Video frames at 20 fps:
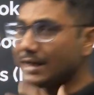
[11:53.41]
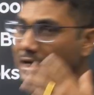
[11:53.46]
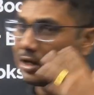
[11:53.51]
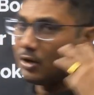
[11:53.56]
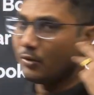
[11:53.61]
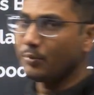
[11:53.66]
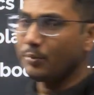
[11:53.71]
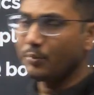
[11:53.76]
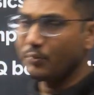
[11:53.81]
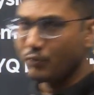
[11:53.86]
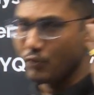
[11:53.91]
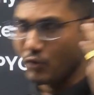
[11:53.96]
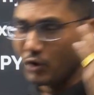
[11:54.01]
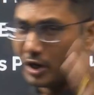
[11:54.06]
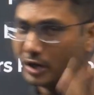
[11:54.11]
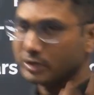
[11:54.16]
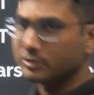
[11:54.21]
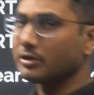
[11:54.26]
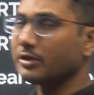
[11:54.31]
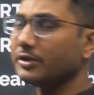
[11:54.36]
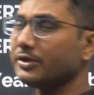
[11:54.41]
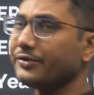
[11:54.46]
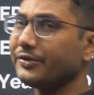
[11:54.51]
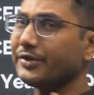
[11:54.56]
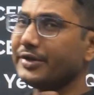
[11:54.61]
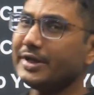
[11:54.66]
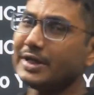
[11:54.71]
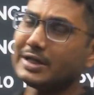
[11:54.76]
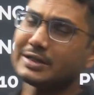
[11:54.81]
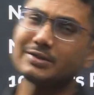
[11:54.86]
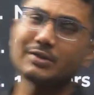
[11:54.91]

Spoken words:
now, focus on 3 years.